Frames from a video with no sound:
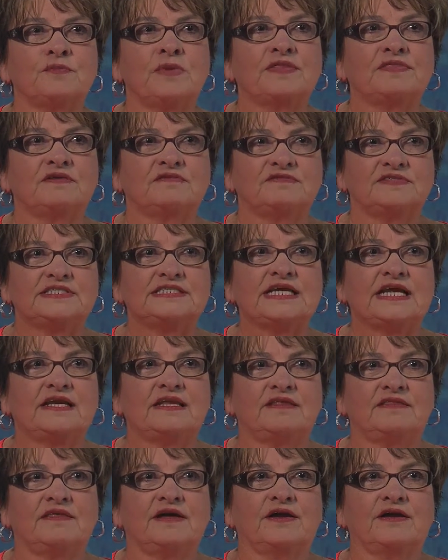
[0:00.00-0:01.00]
month of
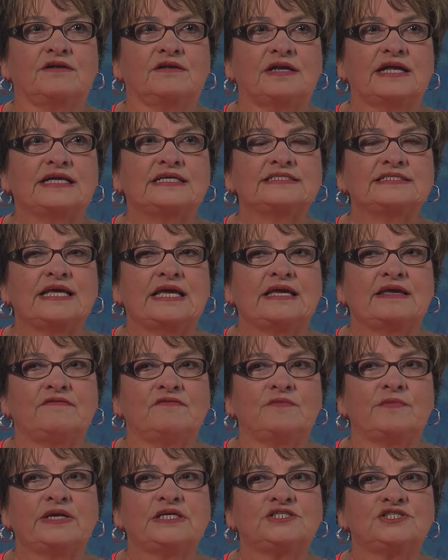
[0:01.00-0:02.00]
steady there, like I say,
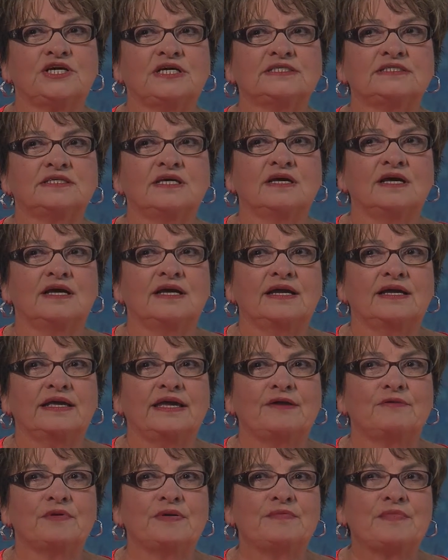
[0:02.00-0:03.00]
giving my shots,
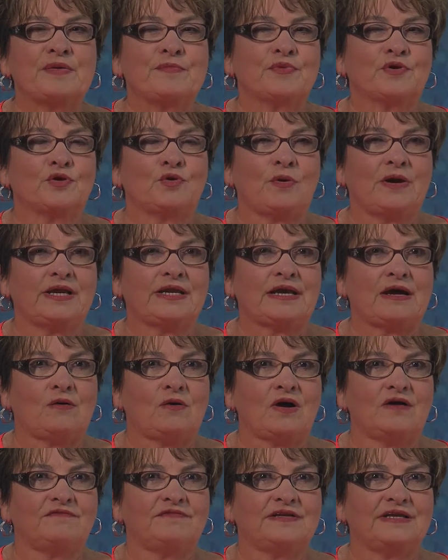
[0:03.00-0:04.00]
can't remember quite how
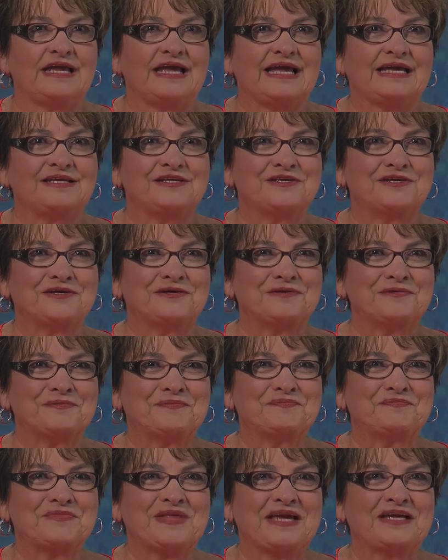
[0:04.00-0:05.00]
often I had
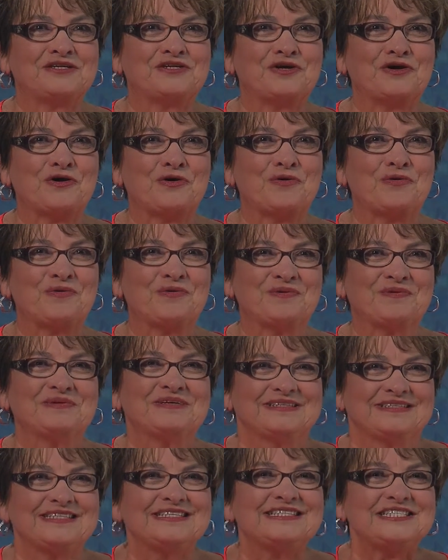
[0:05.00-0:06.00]
to go
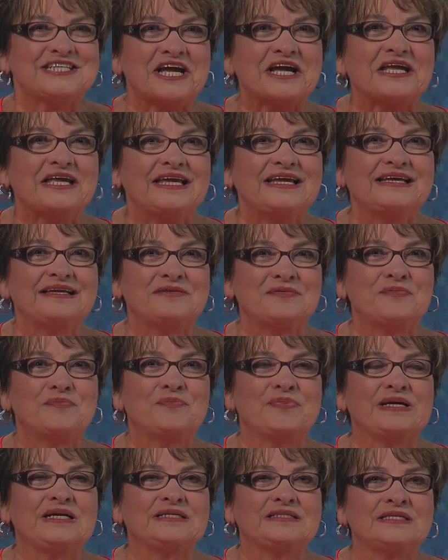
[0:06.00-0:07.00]
to check in,
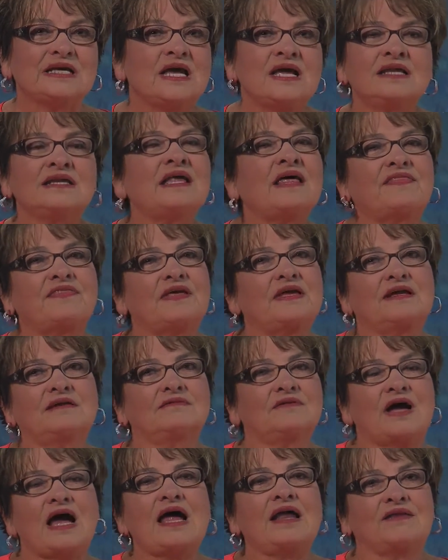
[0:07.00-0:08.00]
but
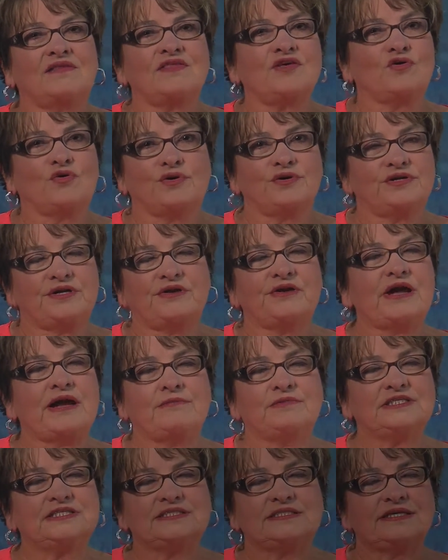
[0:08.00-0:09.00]
nothing out of the ordinary, I
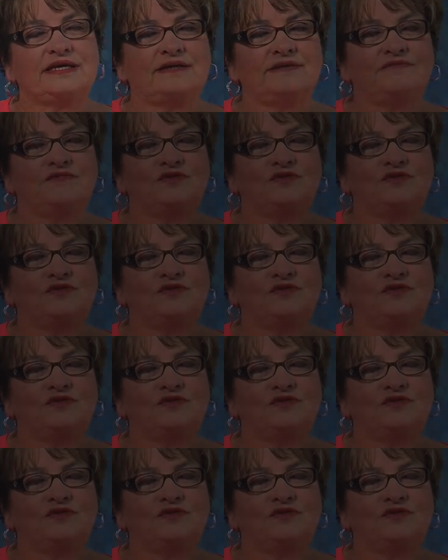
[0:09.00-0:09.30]
would say,